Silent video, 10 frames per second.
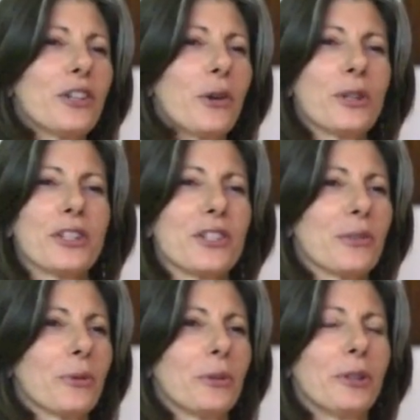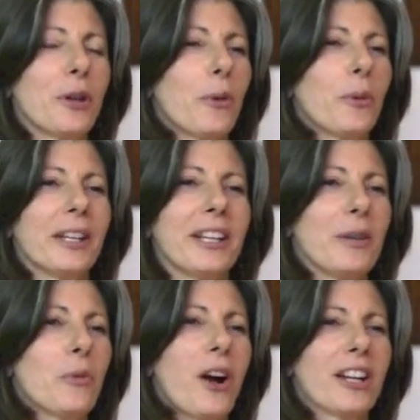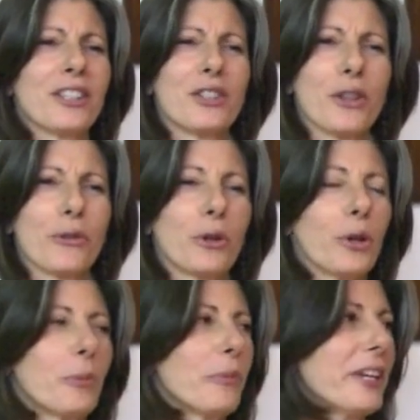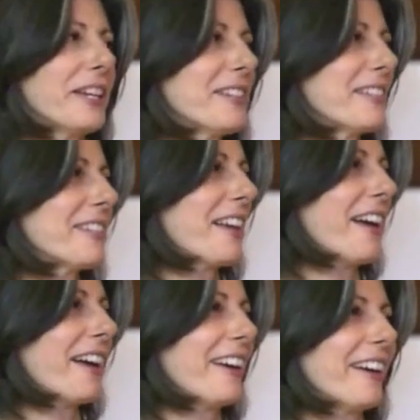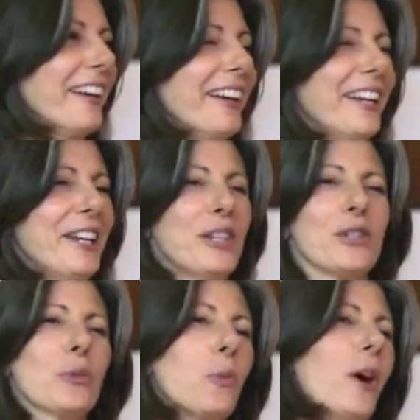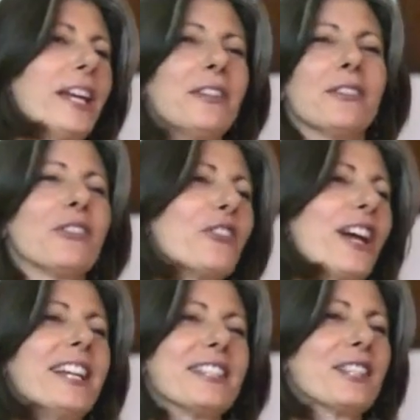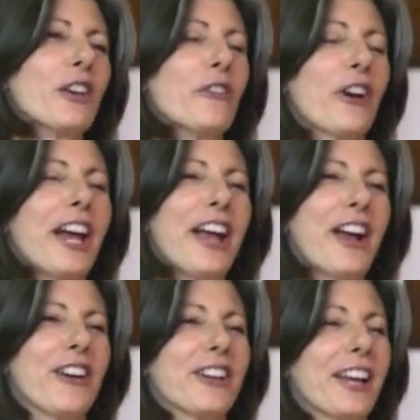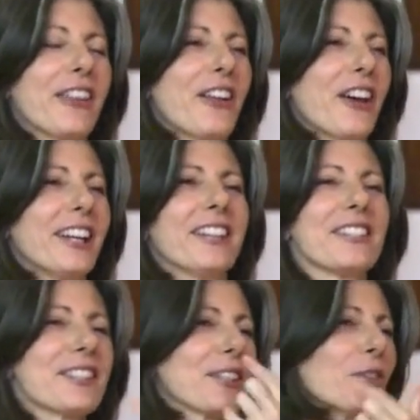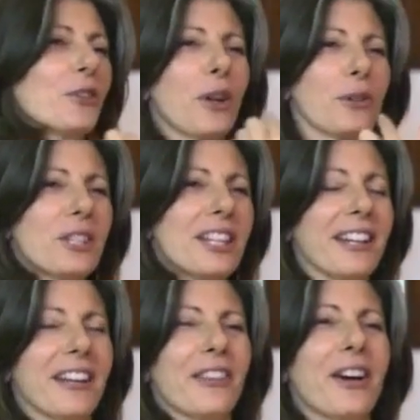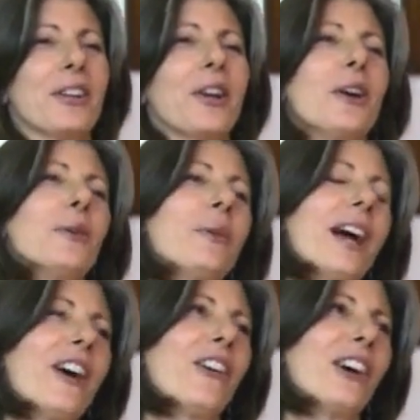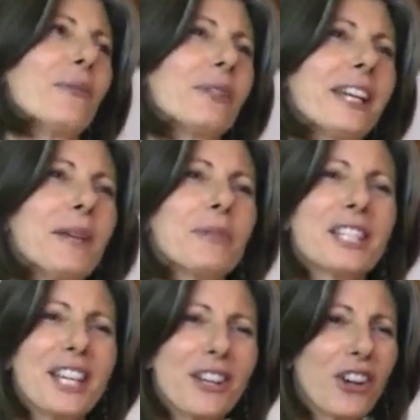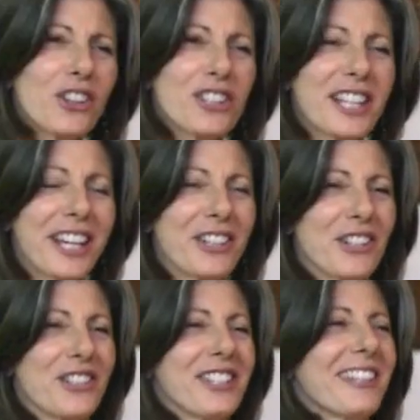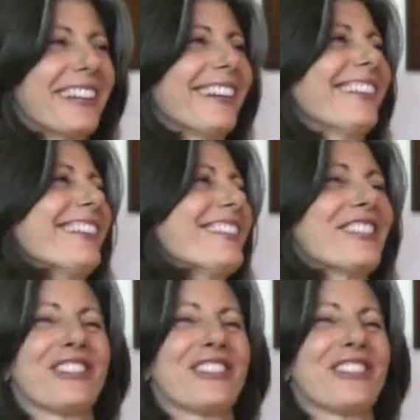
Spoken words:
noticed, you know, when he walked into the room is his white, gray, silver hair. And I thought, and his little goatee, I thought, wow, I came to see Colonel Sanders. This is